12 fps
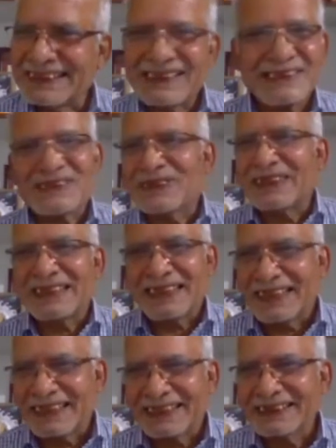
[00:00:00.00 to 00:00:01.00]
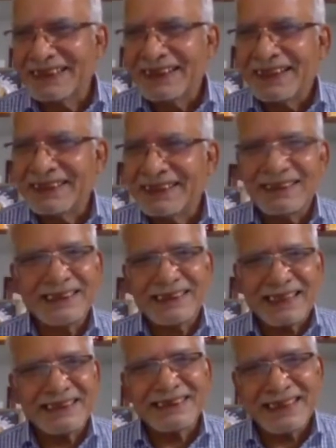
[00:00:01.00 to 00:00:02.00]
is a storytelling and that
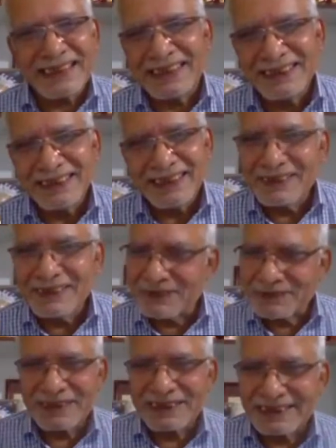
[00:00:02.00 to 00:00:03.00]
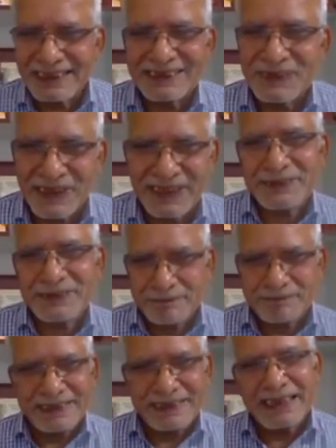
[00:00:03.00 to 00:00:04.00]
at the end everyone enjoys
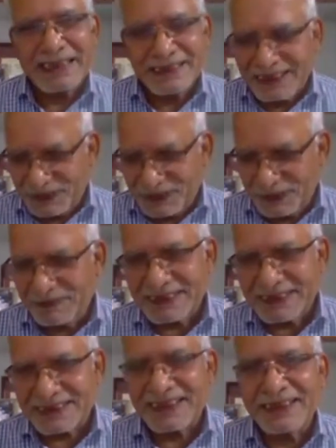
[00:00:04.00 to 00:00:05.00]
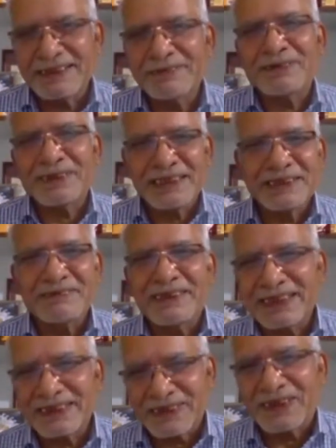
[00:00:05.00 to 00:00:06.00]
and that that should be the style for the
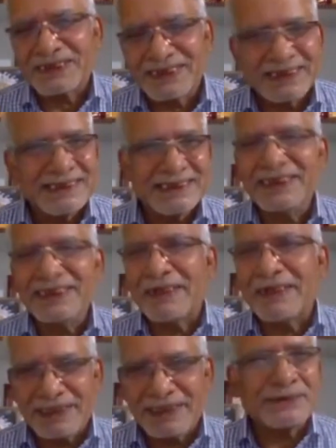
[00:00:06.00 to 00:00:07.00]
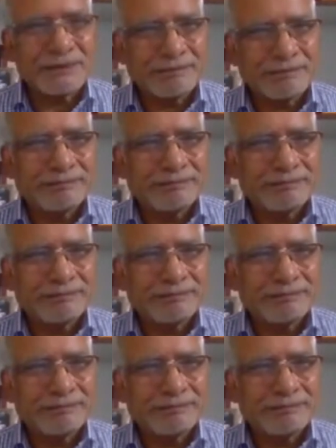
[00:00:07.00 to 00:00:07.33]
evening talks thank you very much